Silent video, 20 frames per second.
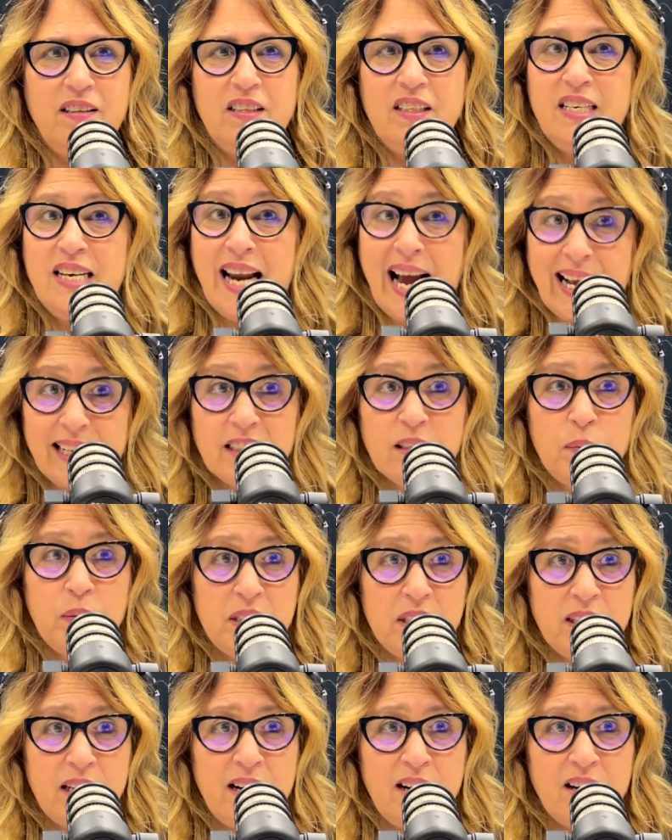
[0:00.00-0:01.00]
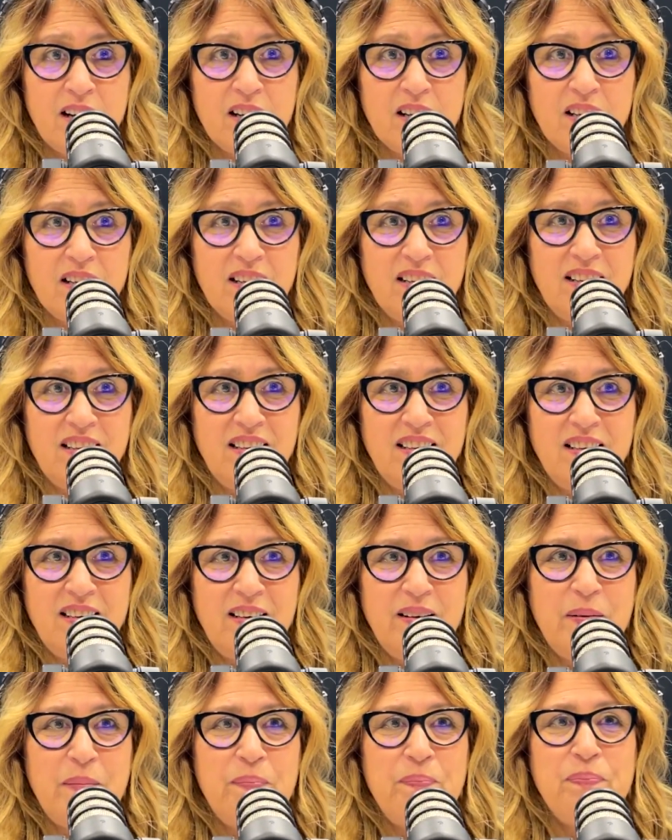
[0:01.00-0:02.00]
not to be scared,
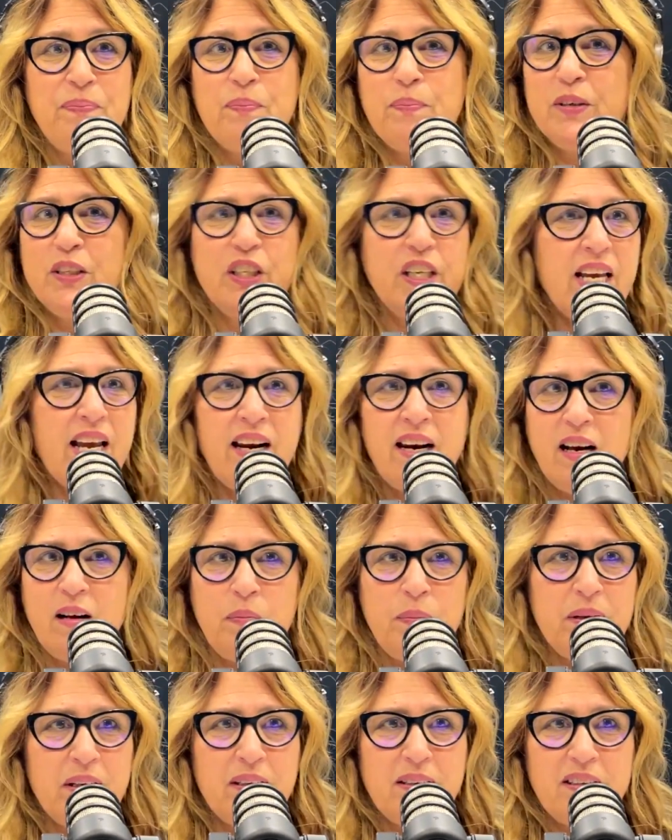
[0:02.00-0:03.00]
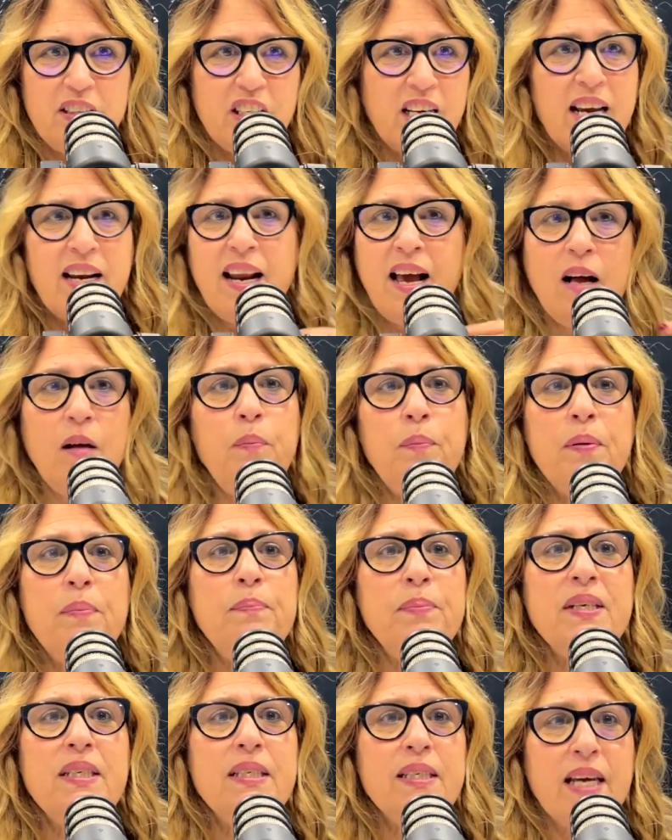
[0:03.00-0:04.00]
but she can't help it. She can't help
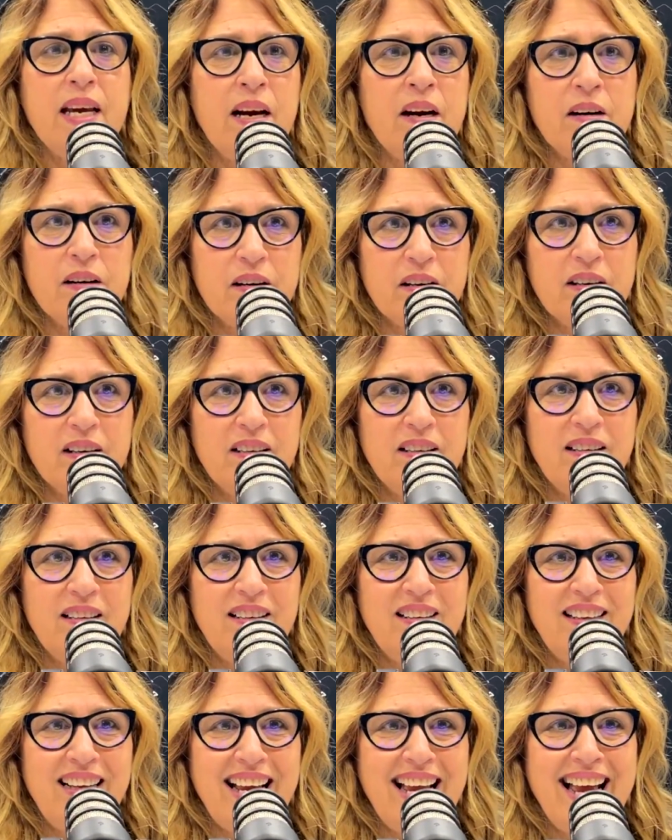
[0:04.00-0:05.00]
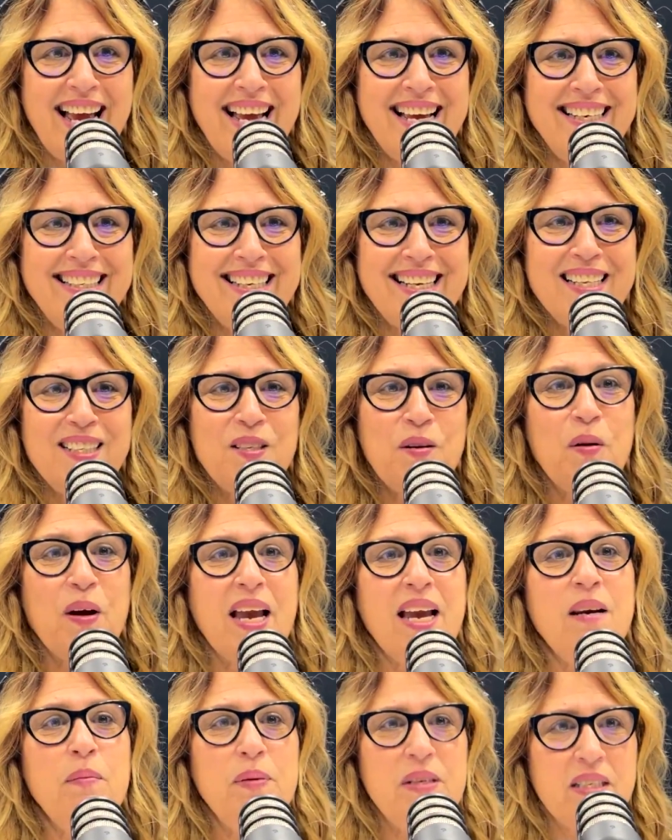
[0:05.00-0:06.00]
but be scared. And it's
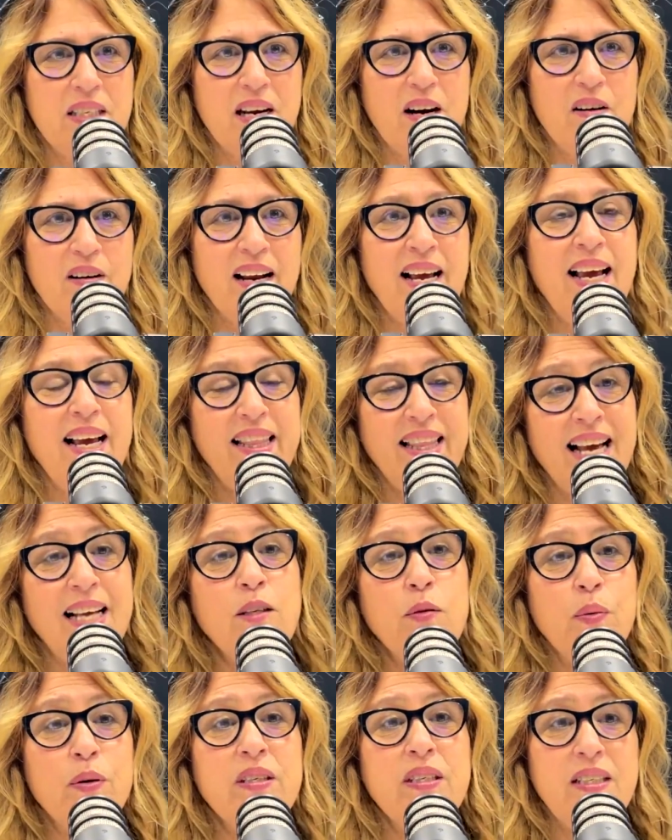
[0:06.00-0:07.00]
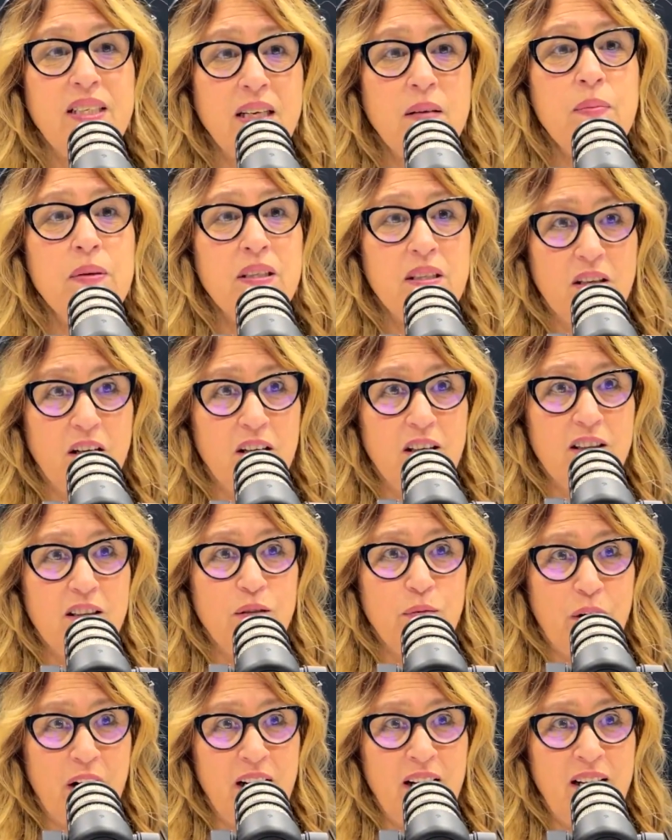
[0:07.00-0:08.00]
okay to be scared. That's where stigma
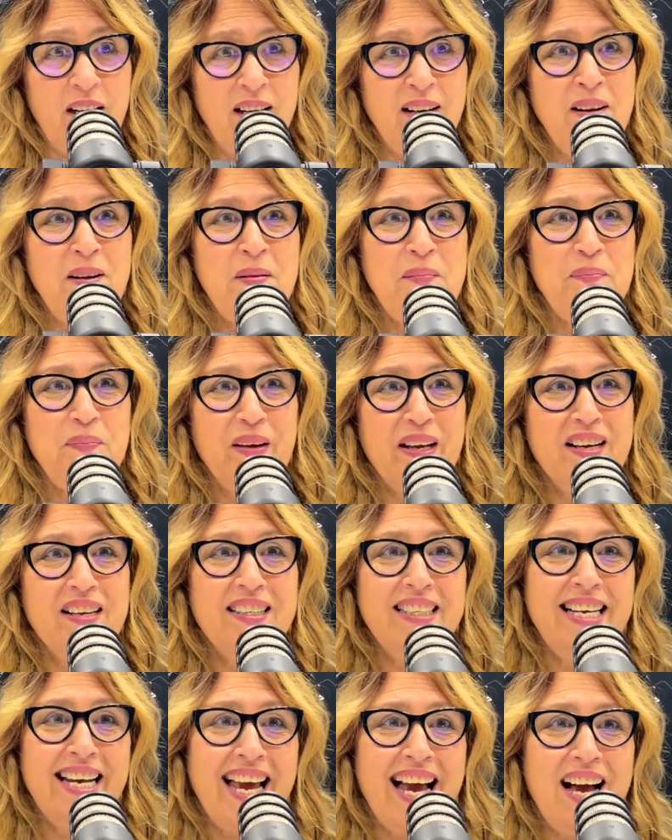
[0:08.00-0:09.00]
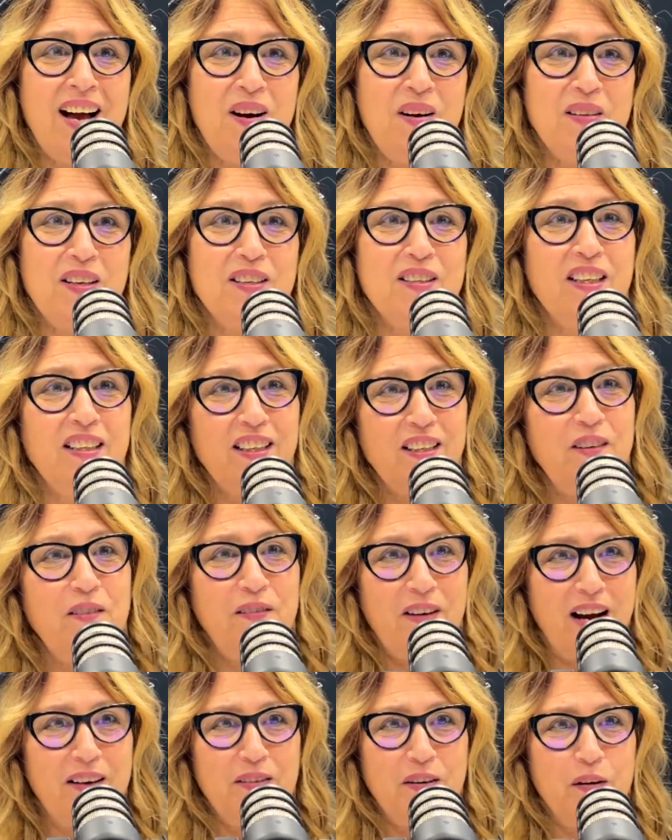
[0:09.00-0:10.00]
starts, right? Because now there's a little
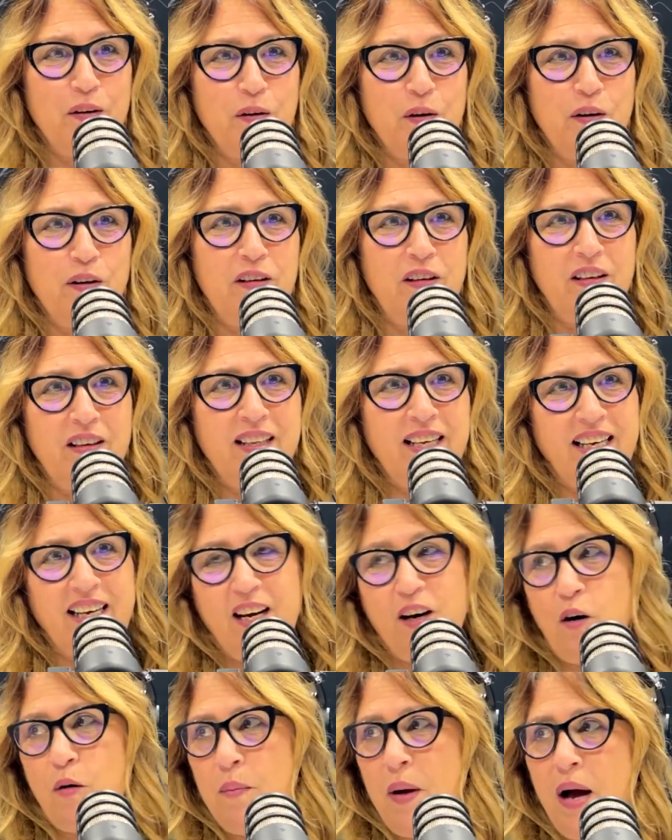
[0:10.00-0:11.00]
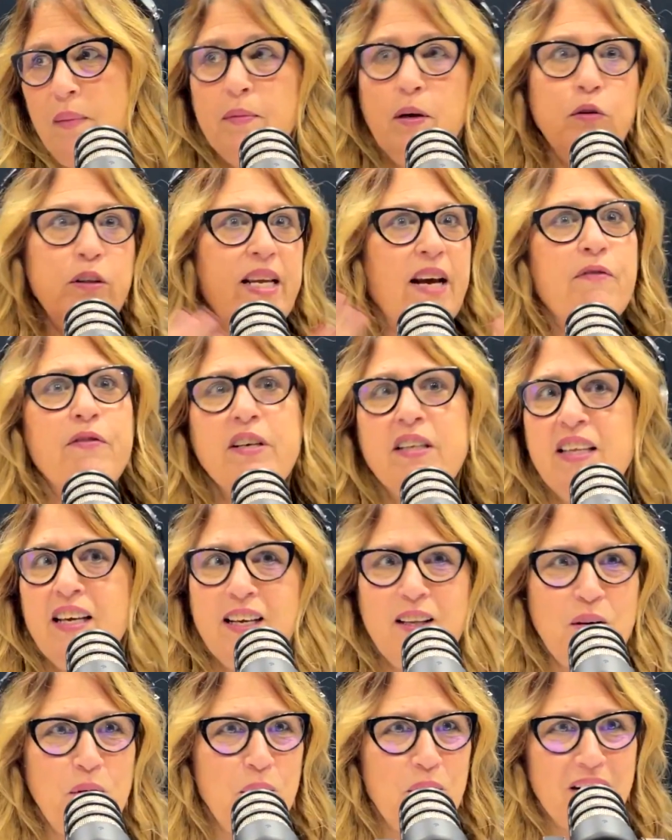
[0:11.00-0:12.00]
5-year-old girl thinking her mom knows
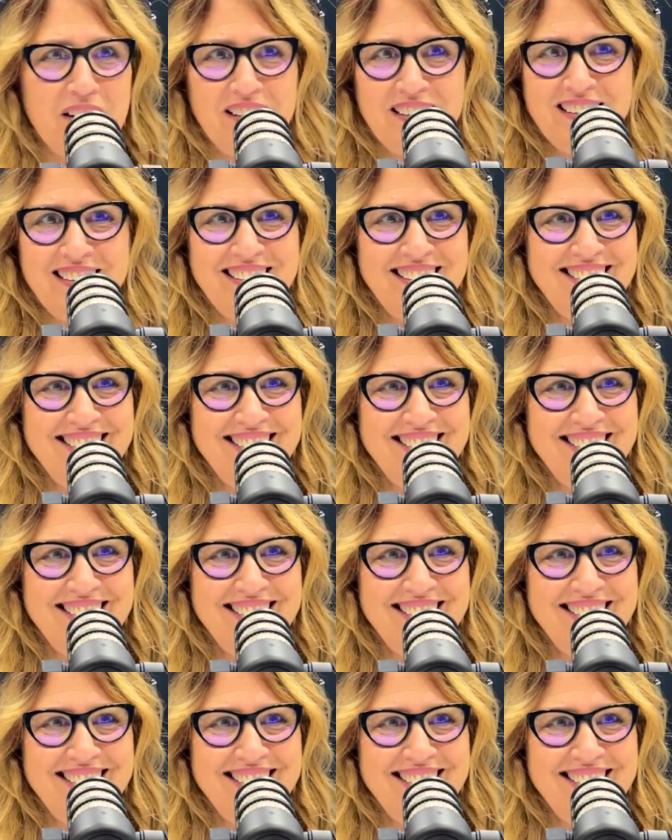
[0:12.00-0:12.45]
everything in the world.